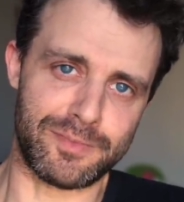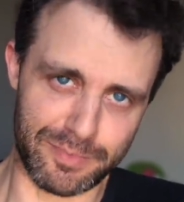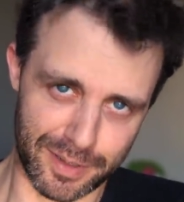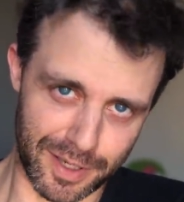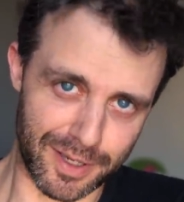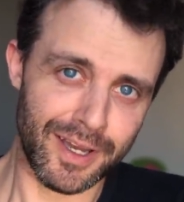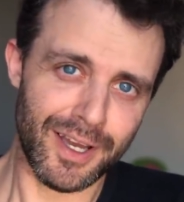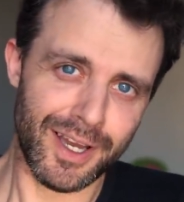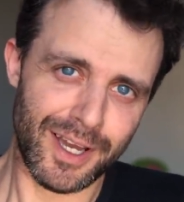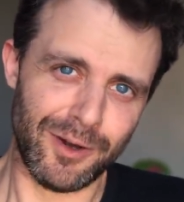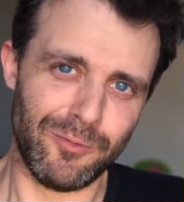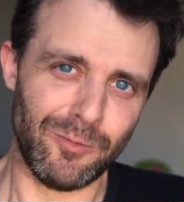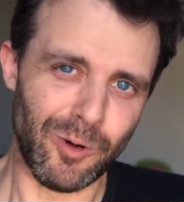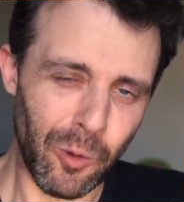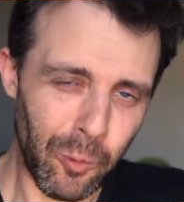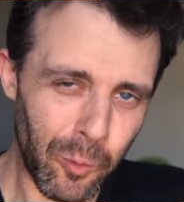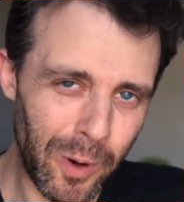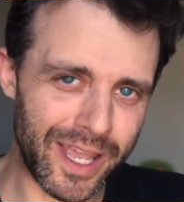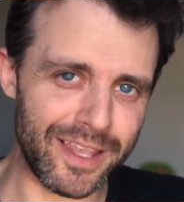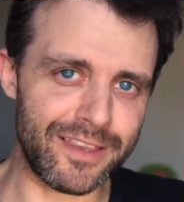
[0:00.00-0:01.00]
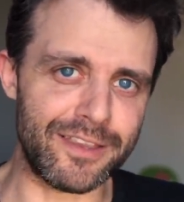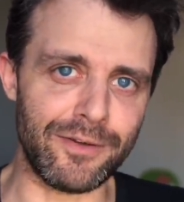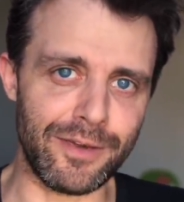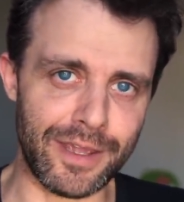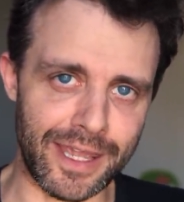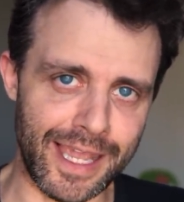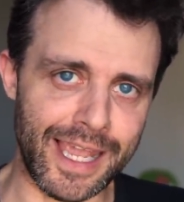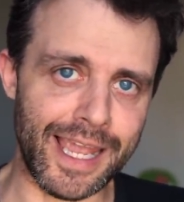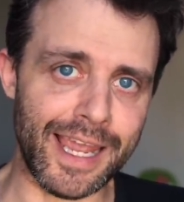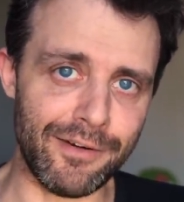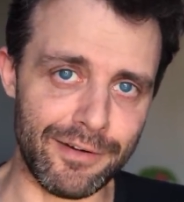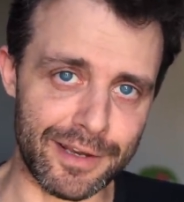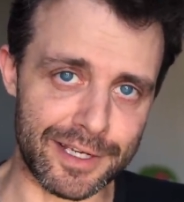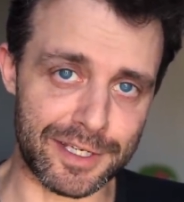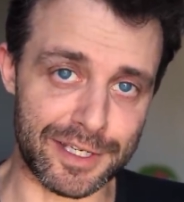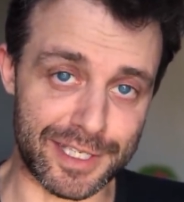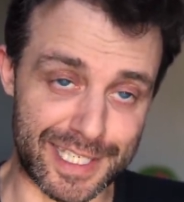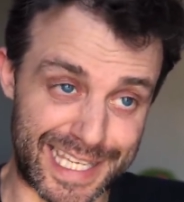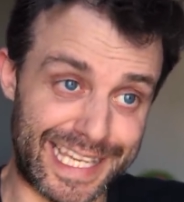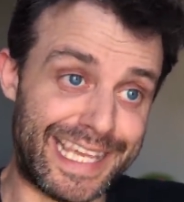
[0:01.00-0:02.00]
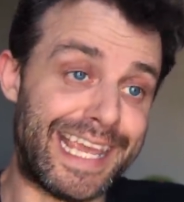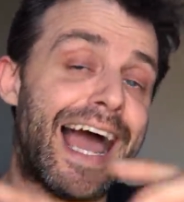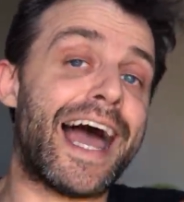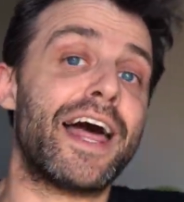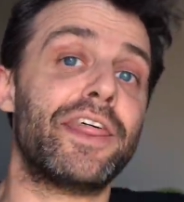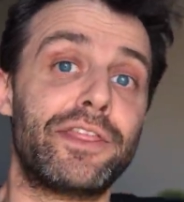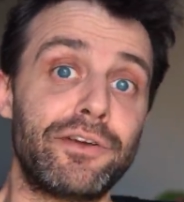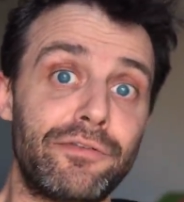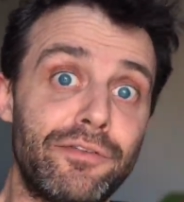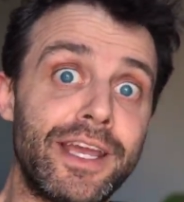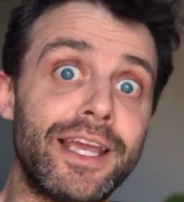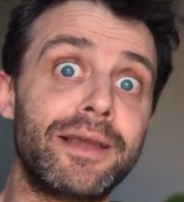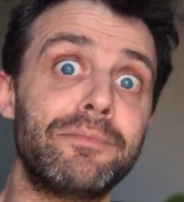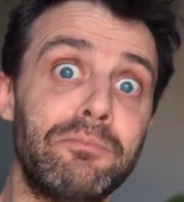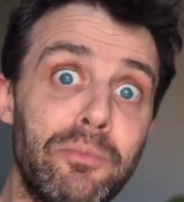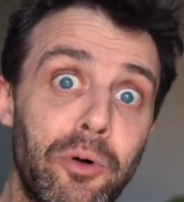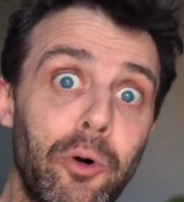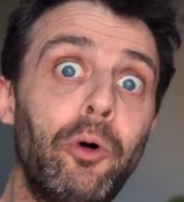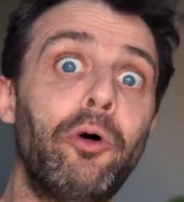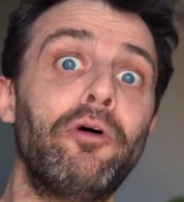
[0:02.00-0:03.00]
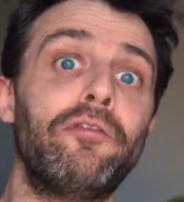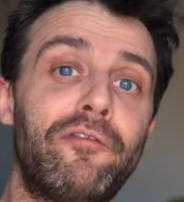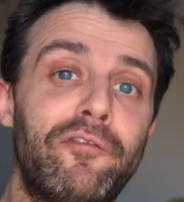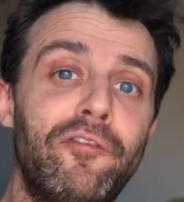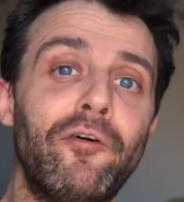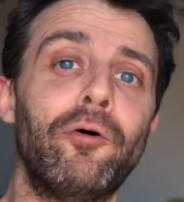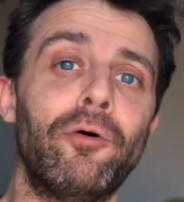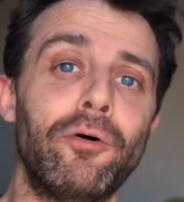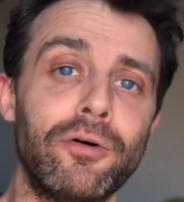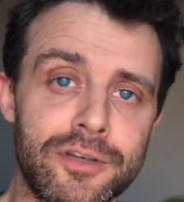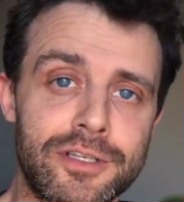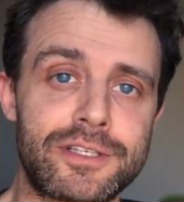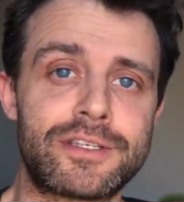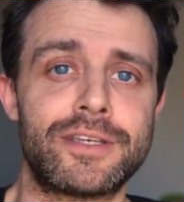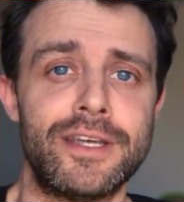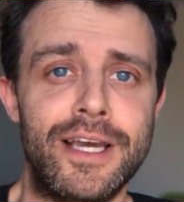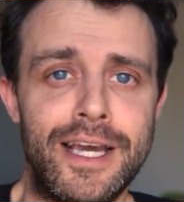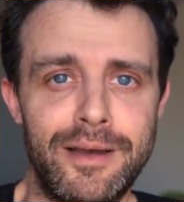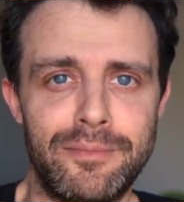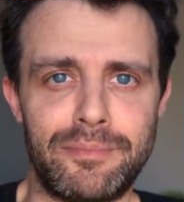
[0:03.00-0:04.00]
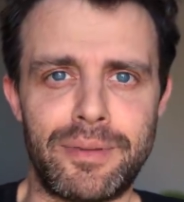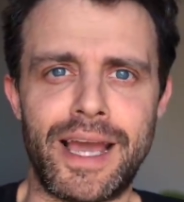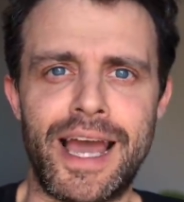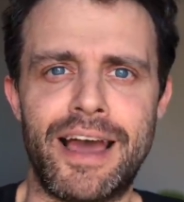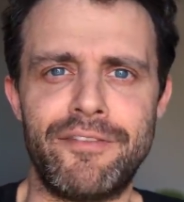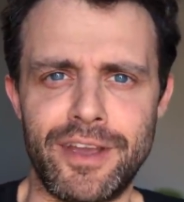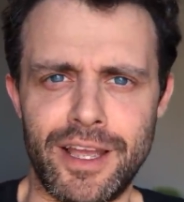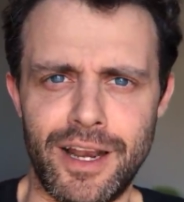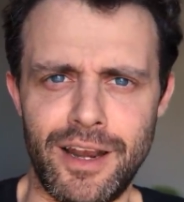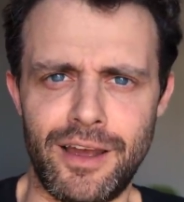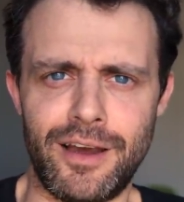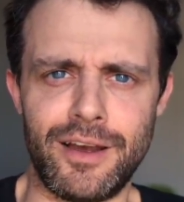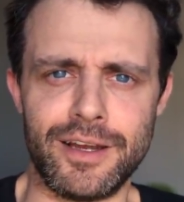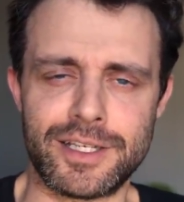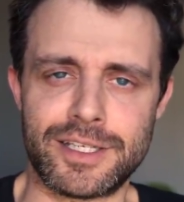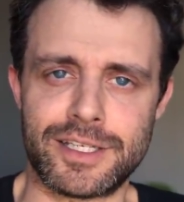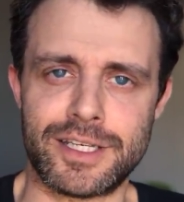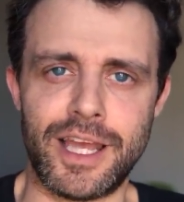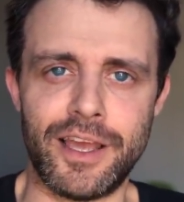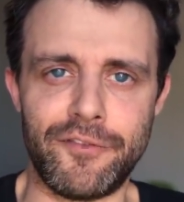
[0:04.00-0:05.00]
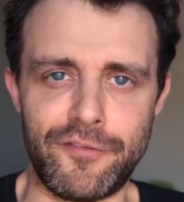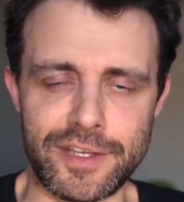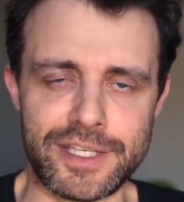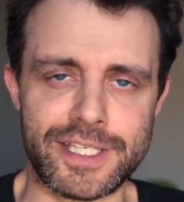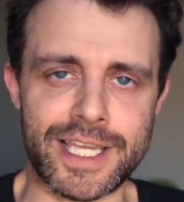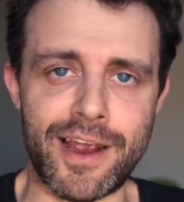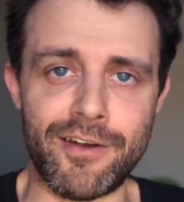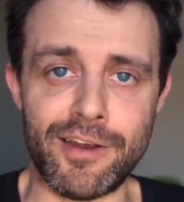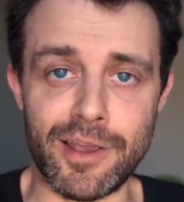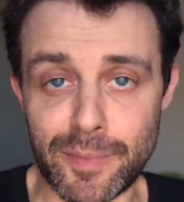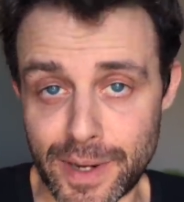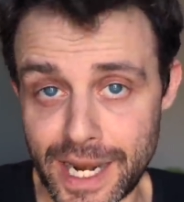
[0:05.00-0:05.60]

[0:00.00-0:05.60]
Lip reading: But what we're doing here is just gathering more force by having a large surface area.